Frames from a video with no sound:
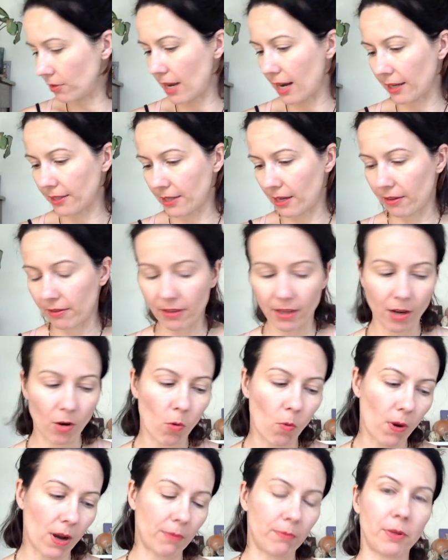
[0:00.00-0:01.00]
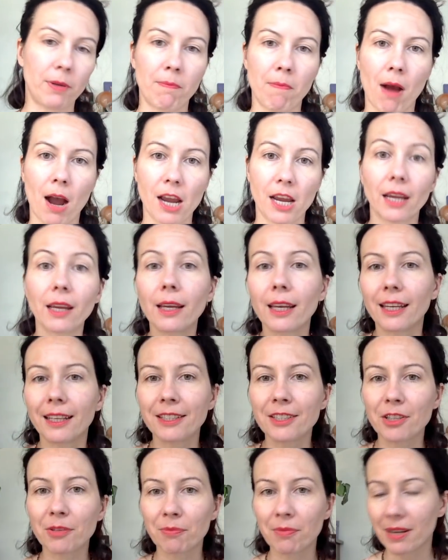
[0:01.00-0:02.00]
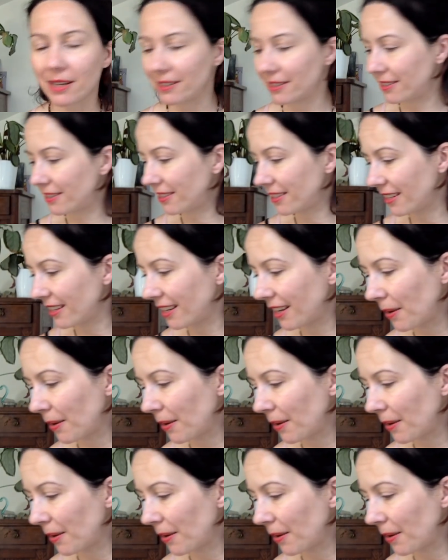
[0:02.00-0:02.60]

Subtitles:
decks I think will be my intimate